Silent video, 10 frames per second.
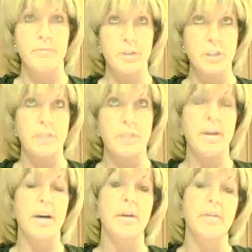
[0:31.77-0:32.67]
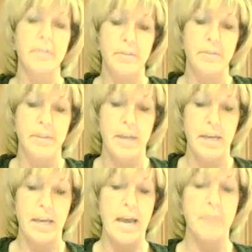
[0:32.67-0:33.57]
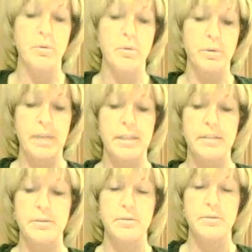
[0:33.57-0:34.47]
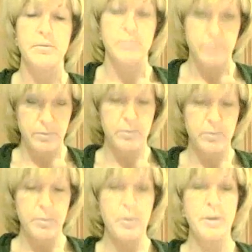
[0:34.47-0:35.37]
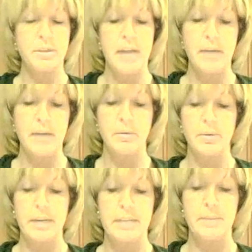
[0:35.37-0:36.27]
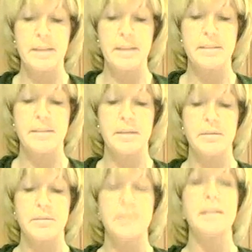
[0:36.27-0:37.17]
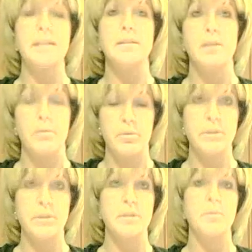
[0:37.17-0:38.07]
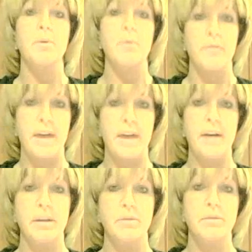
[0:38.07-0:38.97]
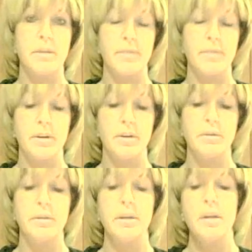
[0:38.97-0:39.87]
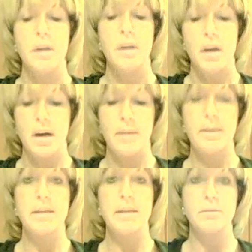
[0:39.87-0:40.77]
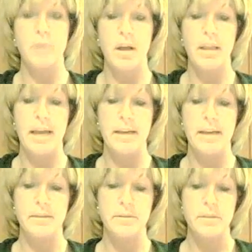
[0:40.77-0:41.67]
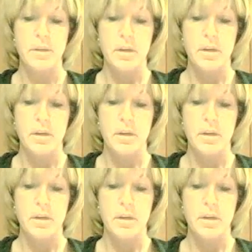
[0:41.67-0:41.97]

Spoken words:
First of all, in this report, I will explain the six principal values of the code, as well as